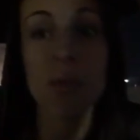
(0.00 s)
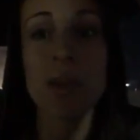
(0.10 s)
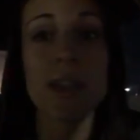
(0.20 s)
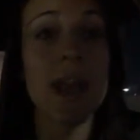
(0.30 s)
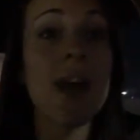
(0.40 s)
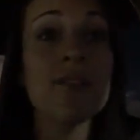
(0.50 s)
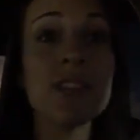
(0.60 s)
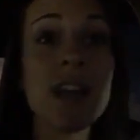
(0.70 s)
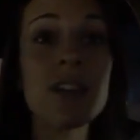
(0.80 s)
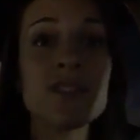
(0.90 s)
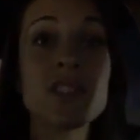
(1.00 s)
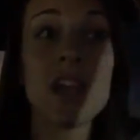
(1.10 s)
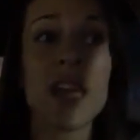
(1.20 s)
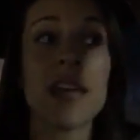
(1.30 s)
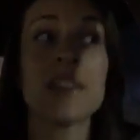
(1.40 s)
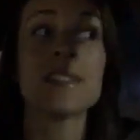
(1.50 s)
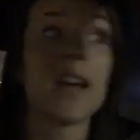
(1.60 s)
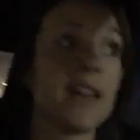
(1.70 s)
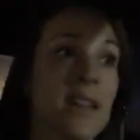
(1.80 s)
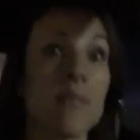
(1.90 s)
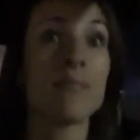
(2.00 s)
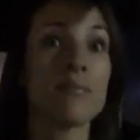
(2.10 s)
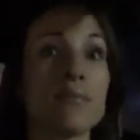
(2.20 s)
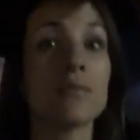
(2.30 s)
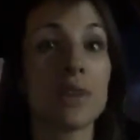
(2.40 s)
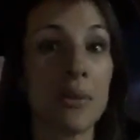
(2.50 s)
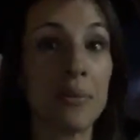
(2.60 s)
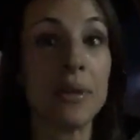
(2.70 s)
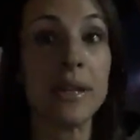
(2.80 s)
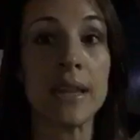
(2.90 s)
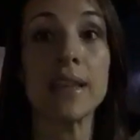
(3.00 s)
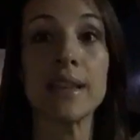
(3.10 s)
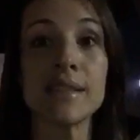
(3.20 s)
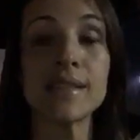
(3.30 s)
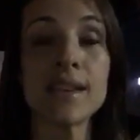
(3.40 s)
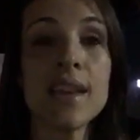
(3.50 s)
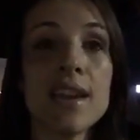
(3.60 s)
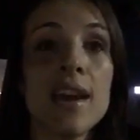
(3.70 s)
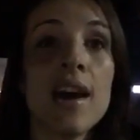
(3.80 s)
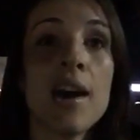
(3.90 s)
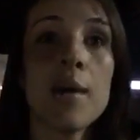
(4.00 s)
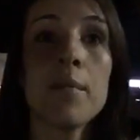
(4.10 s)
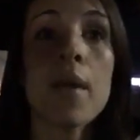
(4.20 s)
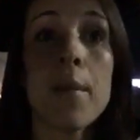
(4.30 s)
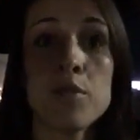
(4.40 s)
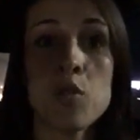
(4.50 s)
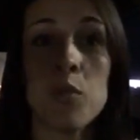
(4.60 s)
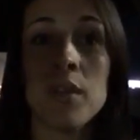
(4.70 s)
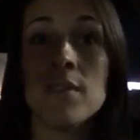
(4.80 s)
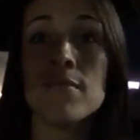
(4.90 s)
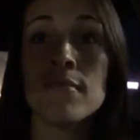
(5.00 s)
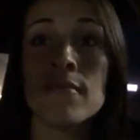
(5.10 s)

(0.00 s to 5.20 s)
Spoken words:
a week and a half left, and I am completing this. I'm human,